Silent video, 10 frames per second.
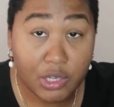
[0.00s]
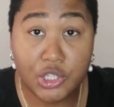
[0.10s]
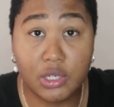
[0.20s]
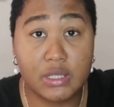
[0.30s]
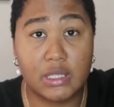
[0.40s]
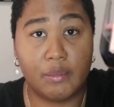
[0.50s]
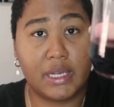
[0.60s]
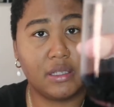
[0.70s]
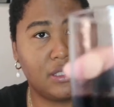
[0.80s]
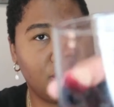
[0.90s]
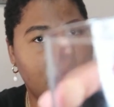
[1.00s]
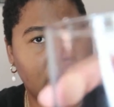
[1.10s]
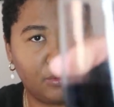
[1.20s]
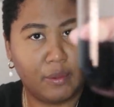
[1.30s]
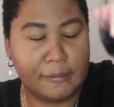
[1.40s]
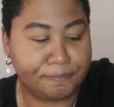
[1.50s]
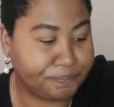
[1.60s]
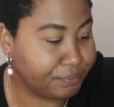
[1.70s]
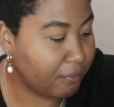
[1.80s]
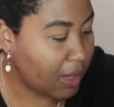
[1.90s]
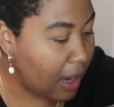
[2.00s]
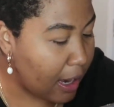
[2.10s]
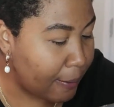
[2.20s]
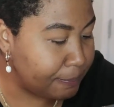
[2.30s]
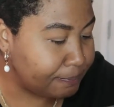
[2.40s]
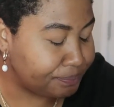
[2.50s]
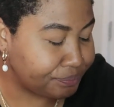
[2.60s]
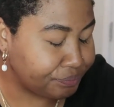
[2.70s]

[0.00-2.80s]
Cheers anybody else is drinking with me. Um,